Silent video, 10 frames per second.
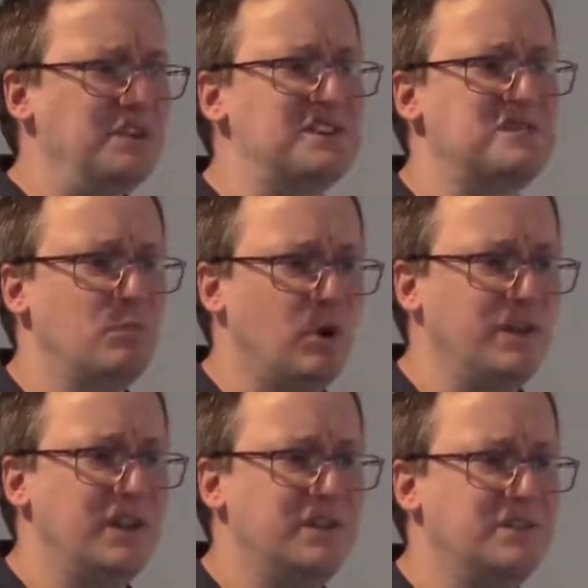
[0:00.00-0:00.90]
is more
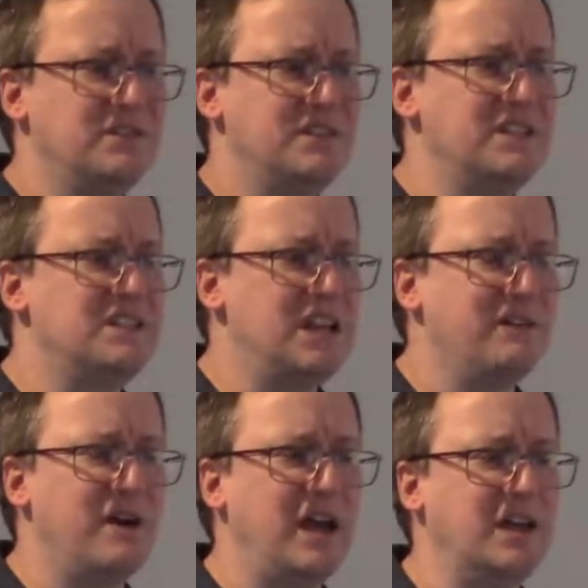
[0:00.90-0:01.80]
than did Dave
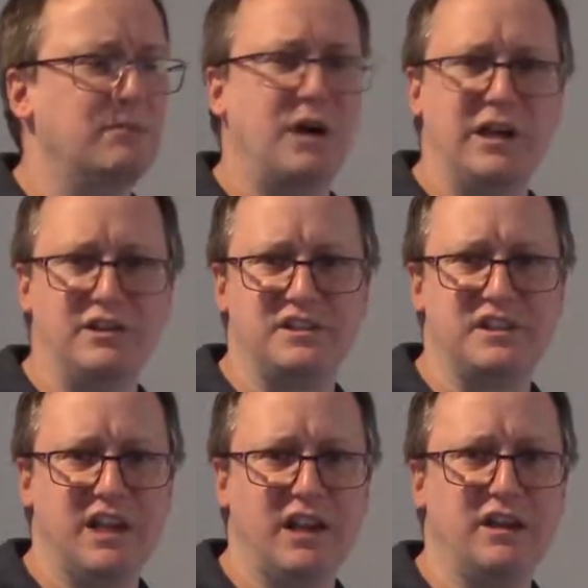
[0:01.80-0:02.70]
hike a mile
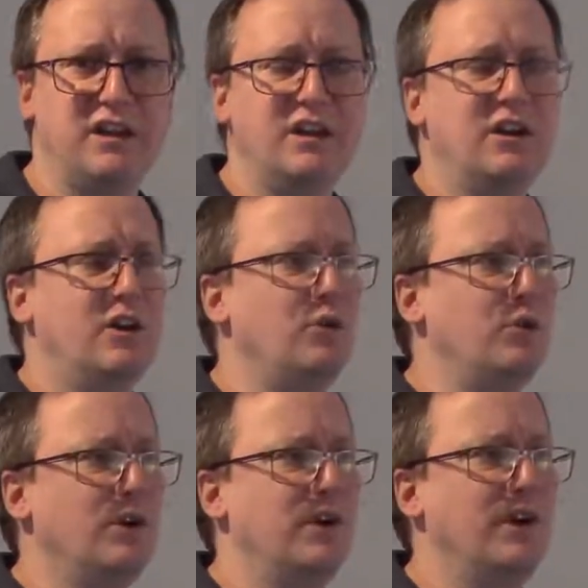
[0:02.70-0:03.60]
today,
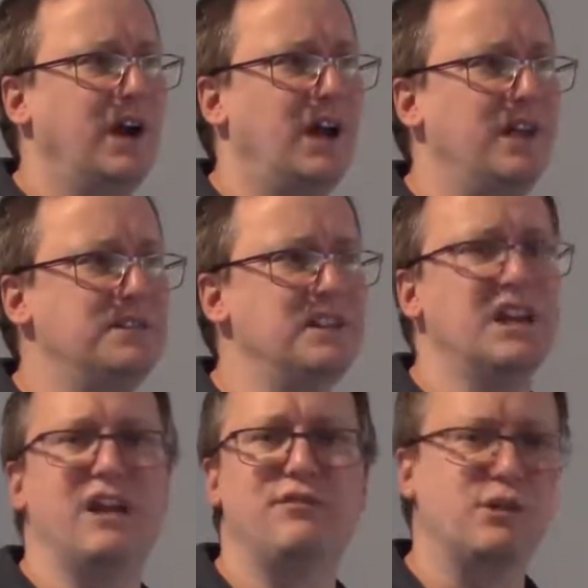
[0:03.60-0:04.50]
or did he
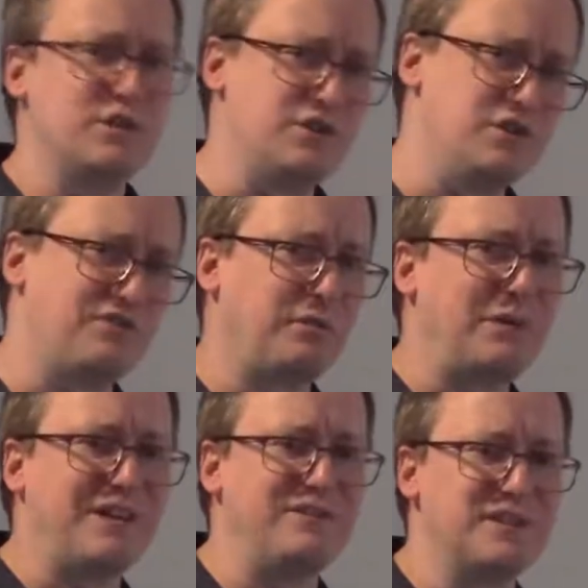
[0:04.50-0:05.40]
have orange juice for
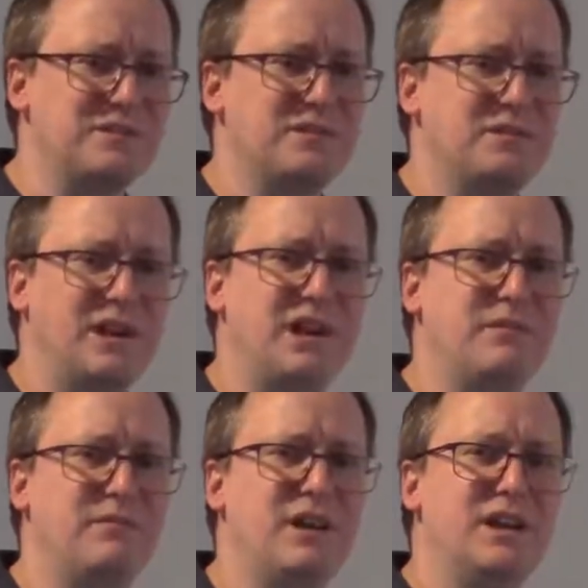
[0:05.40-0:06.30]
breakfast.
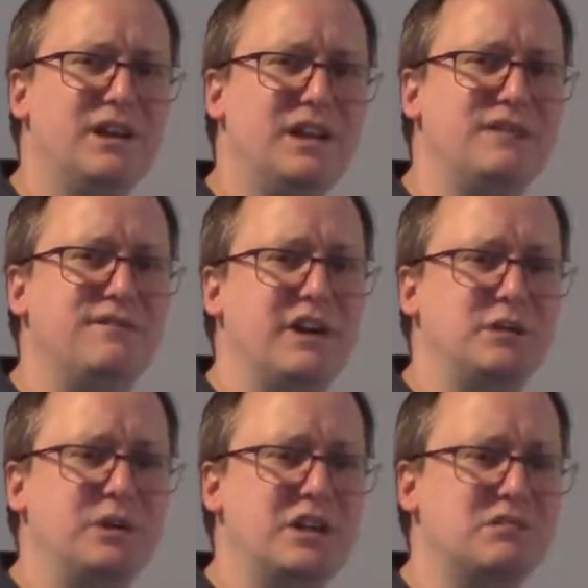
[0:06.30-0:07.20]

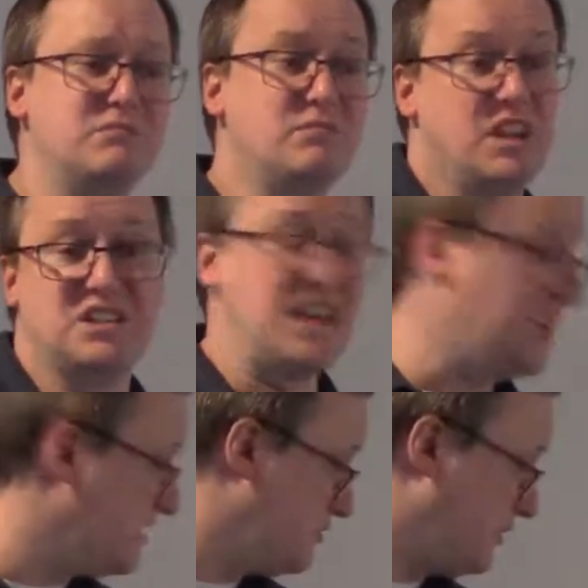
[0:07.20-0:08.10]
Environment can take
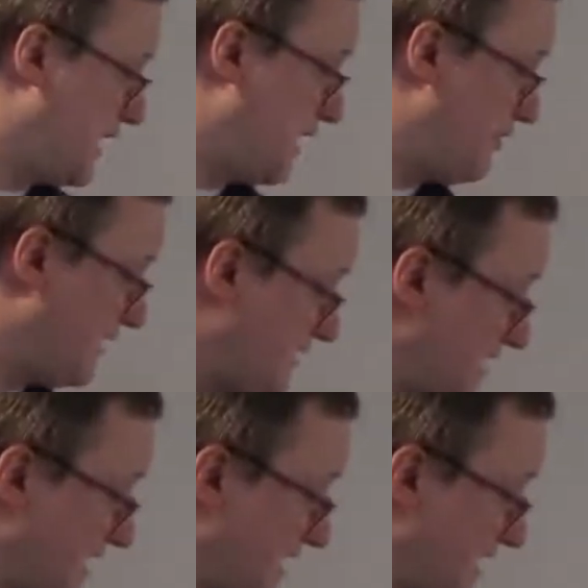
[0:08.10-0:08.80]
into account things like